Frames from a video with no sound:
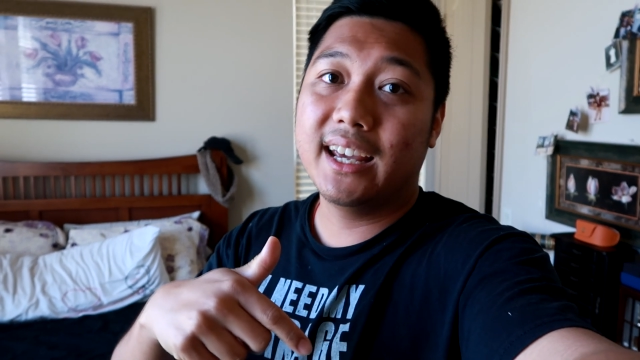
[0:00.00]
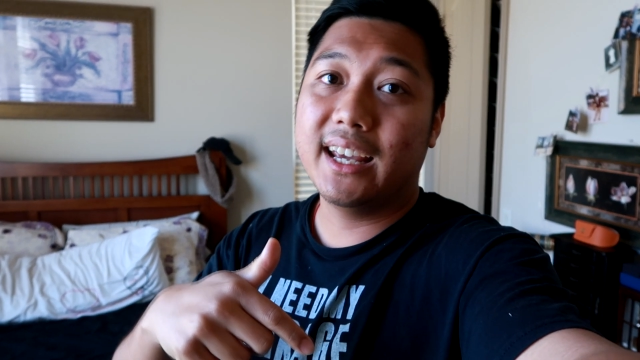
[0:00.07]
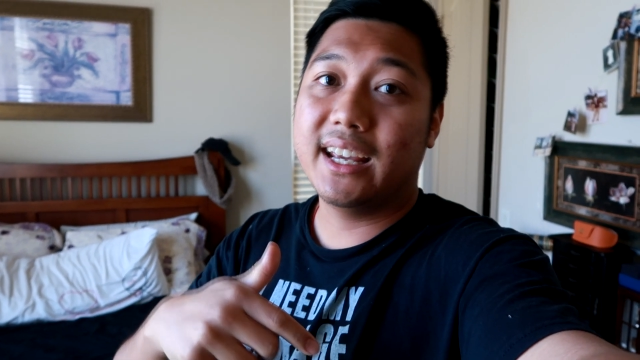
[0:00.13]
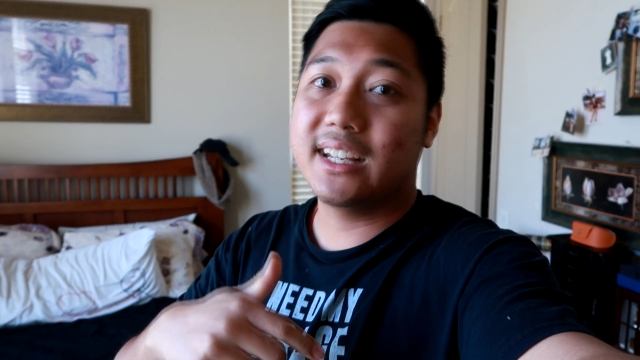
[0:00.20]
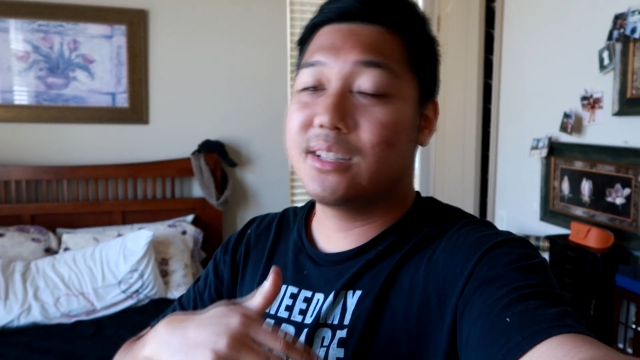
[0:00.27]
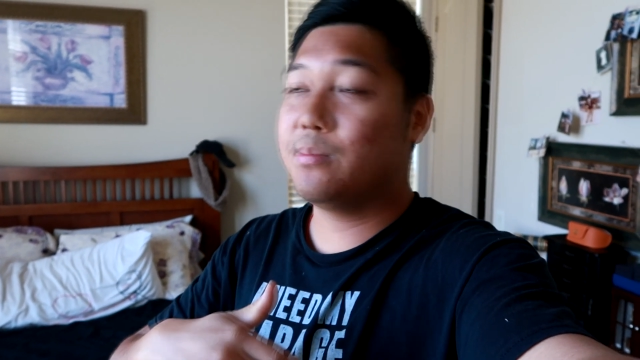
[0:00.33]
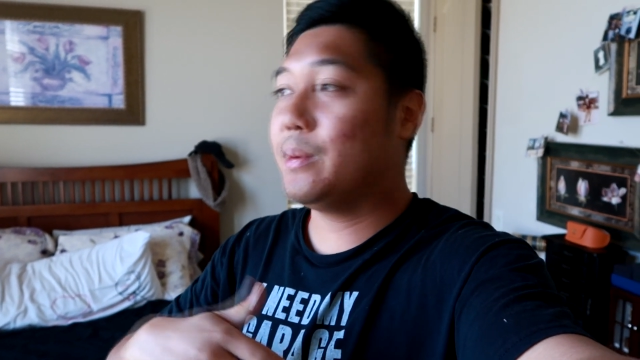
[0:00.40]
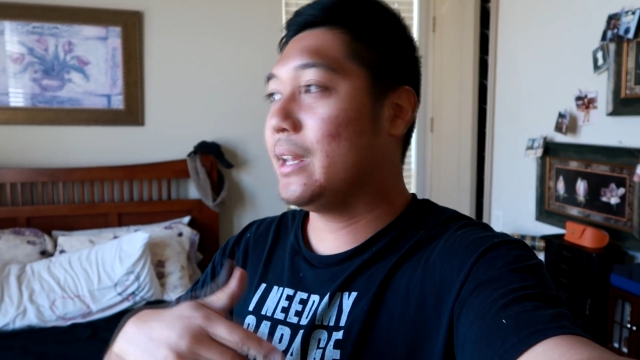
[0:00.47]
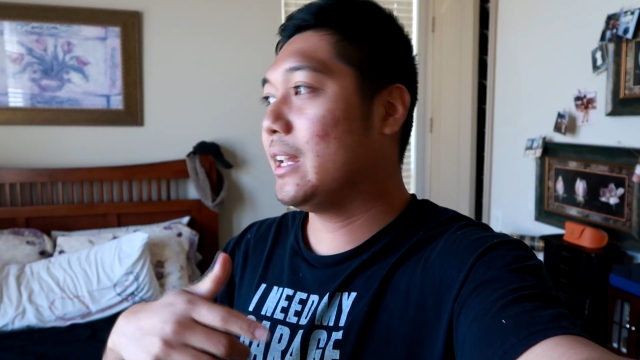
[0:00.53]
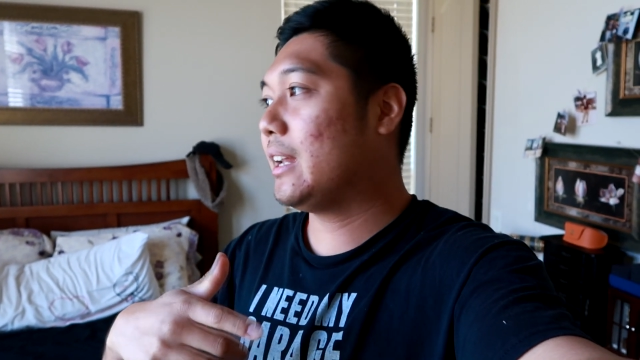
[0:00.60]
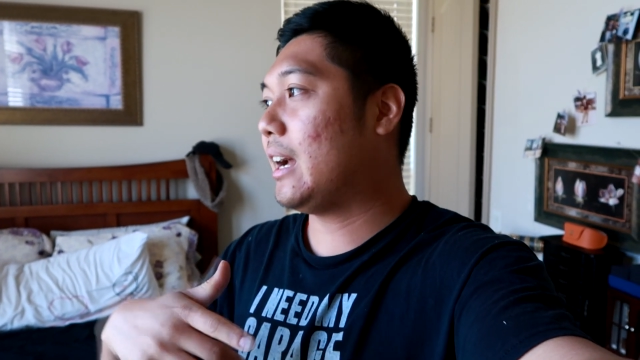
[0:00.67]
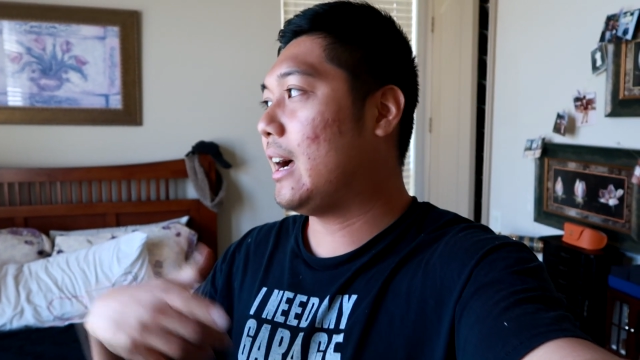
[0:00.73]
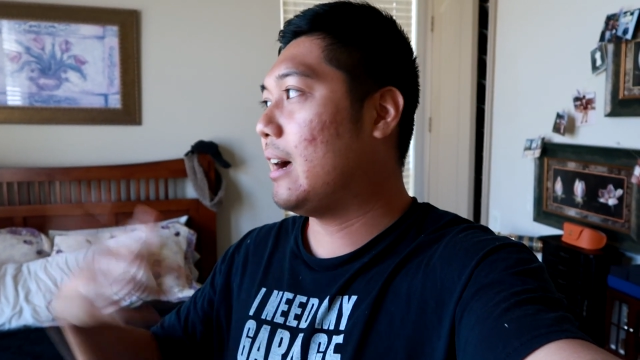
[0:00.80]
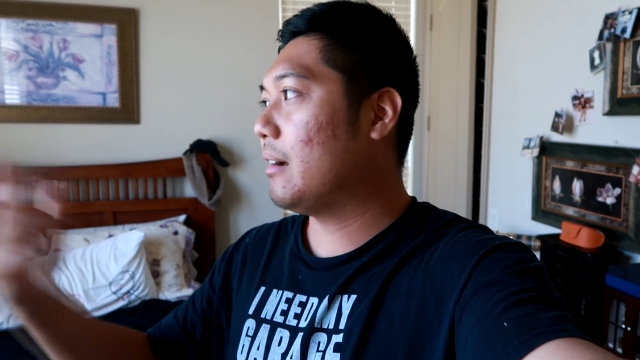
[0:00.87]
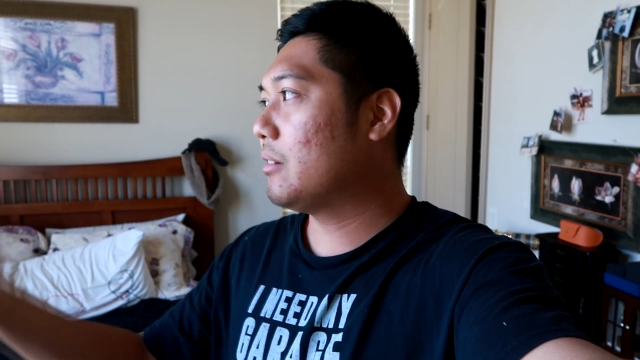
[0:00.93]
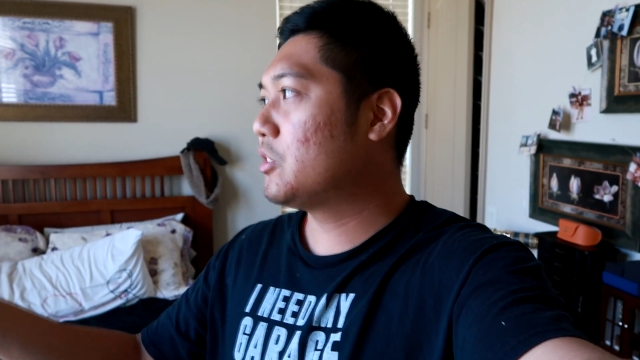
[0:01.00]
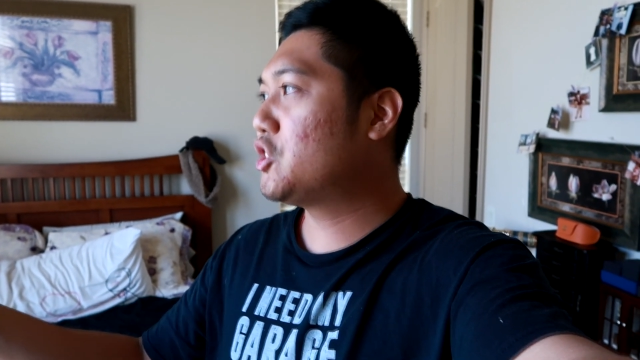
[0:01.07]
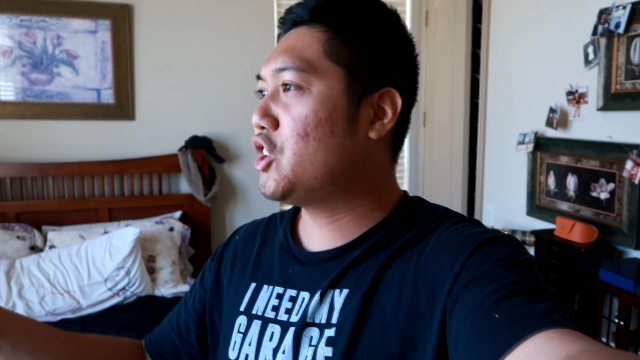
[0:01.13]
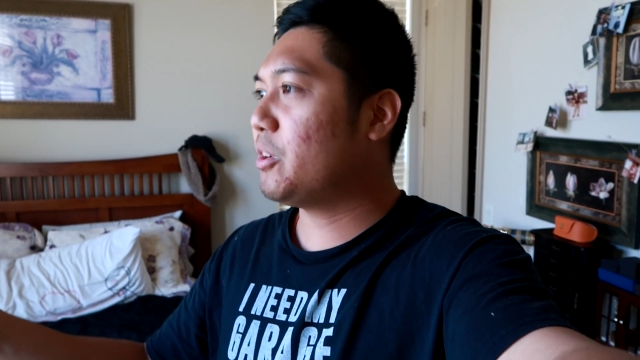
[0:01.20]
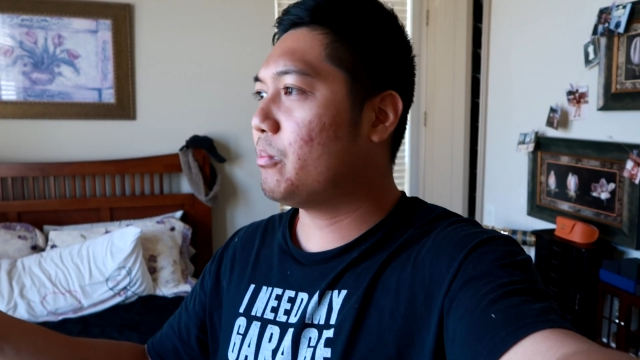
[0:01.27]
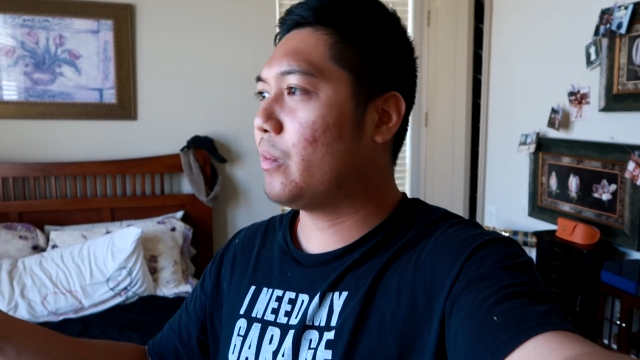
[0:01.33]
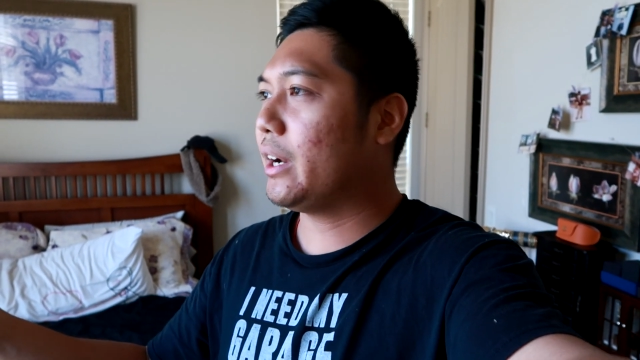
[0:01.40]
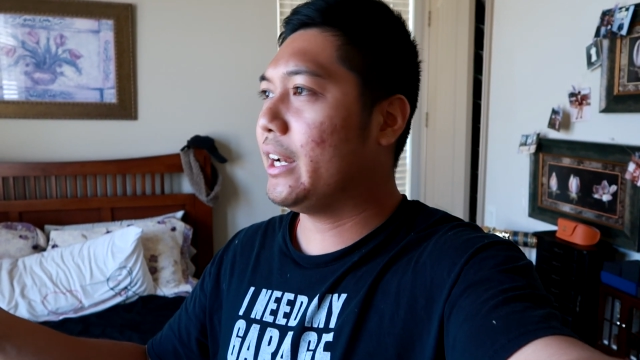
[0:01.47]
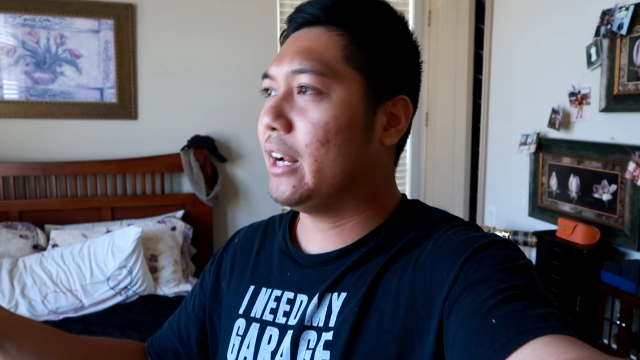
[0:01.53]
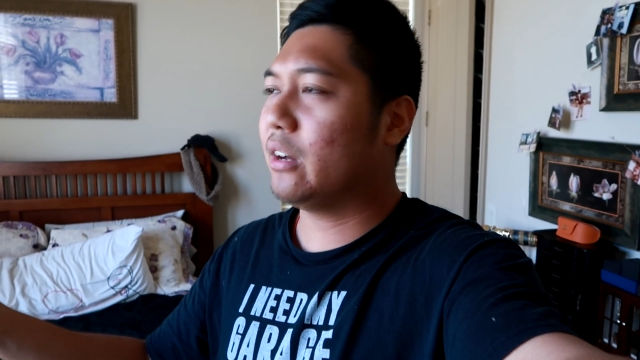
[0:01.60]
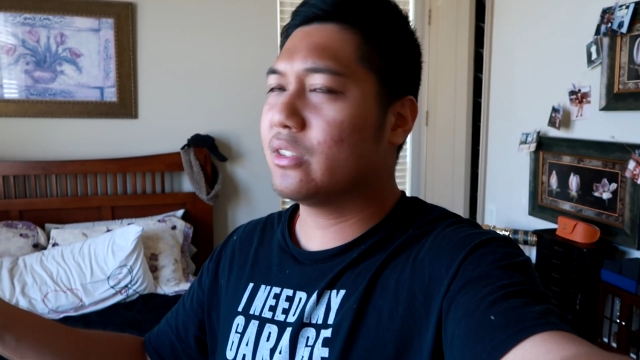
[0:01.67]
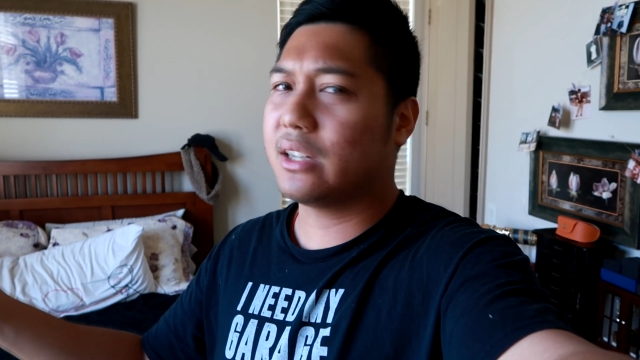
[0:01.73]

It's being shipped right now.